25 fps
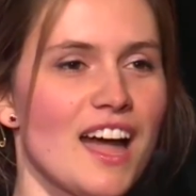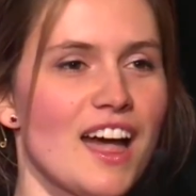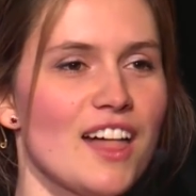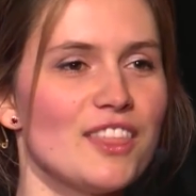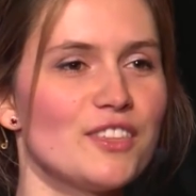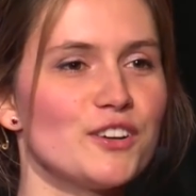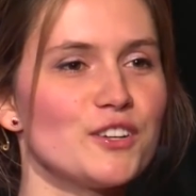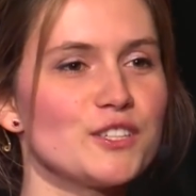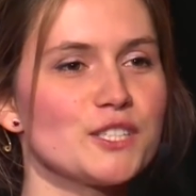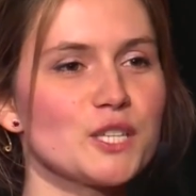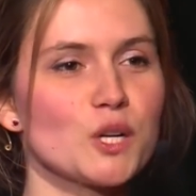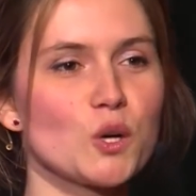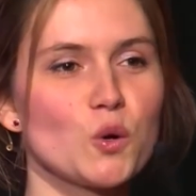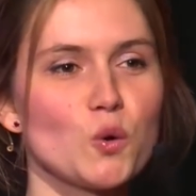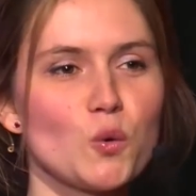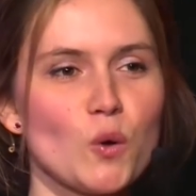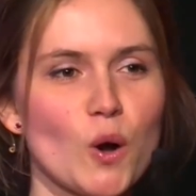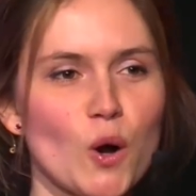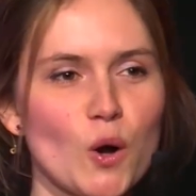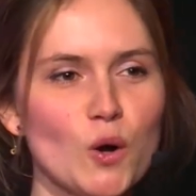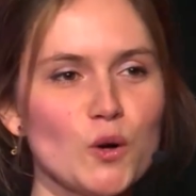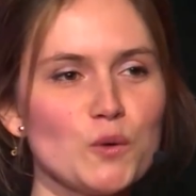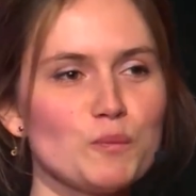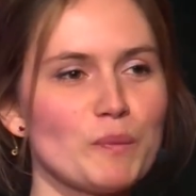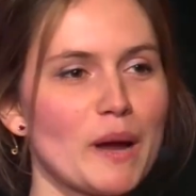There's a
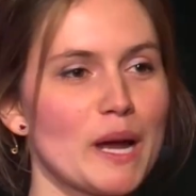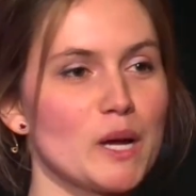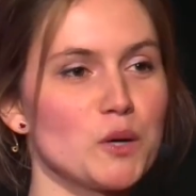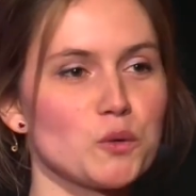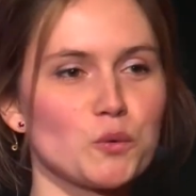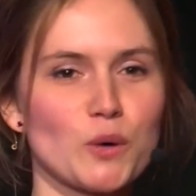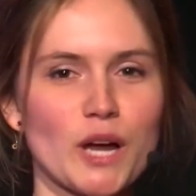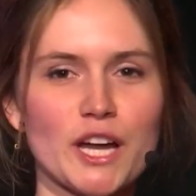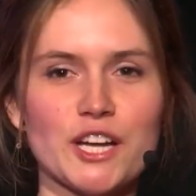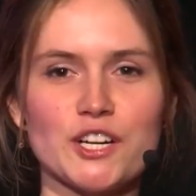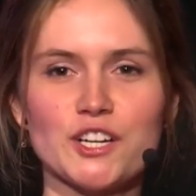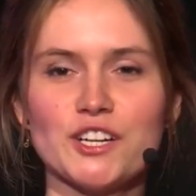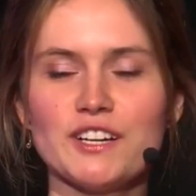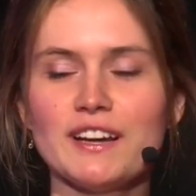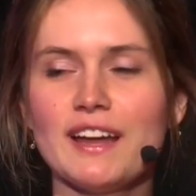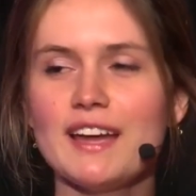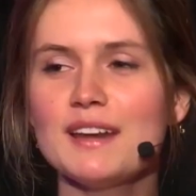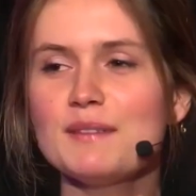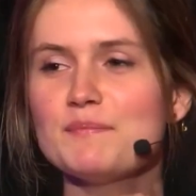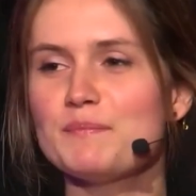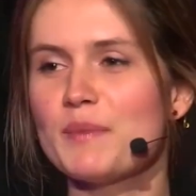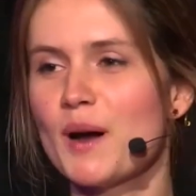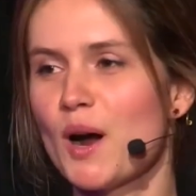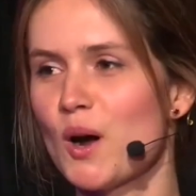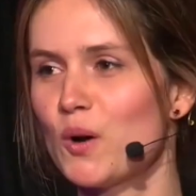quote by writer
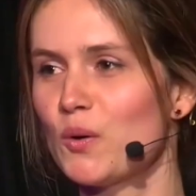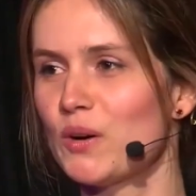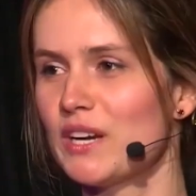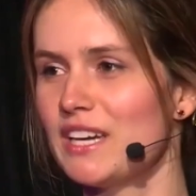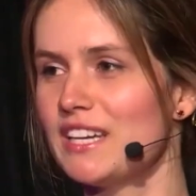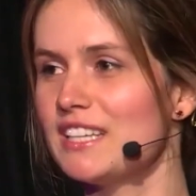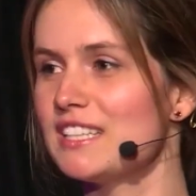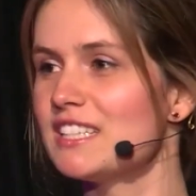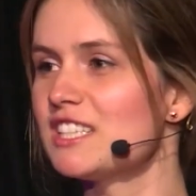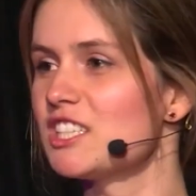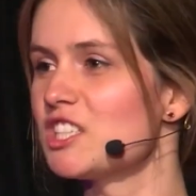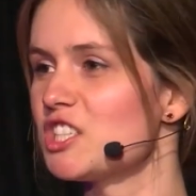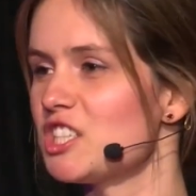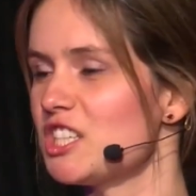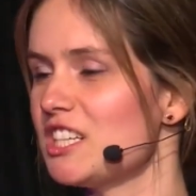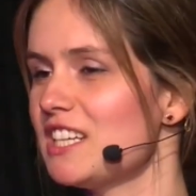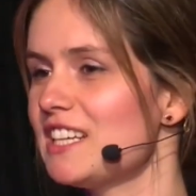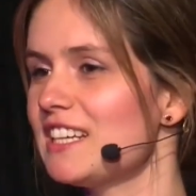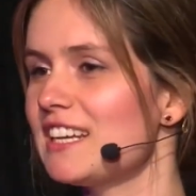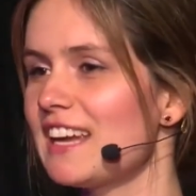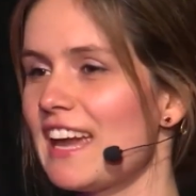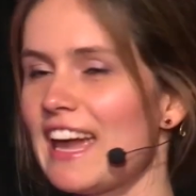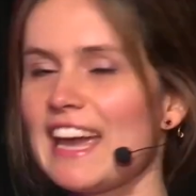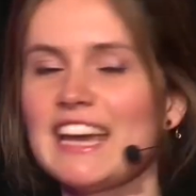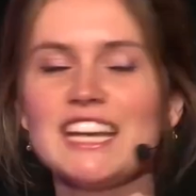and poet
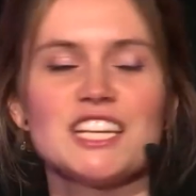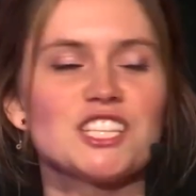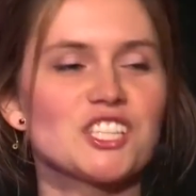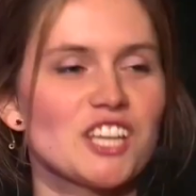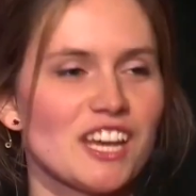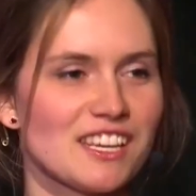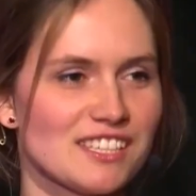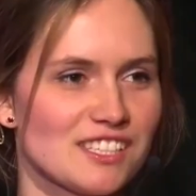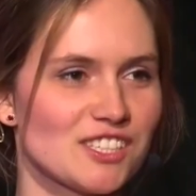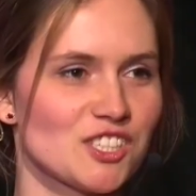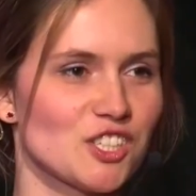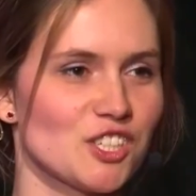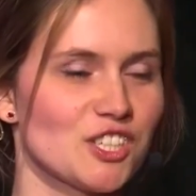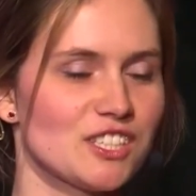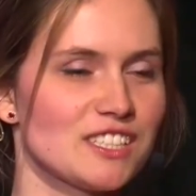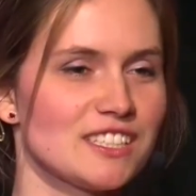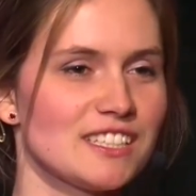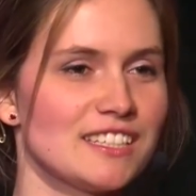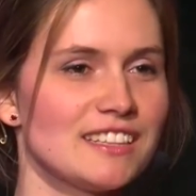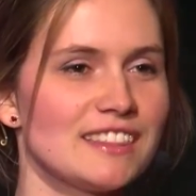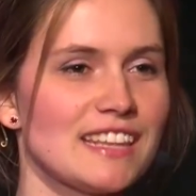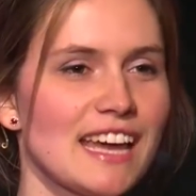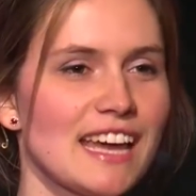G.K. Chesterton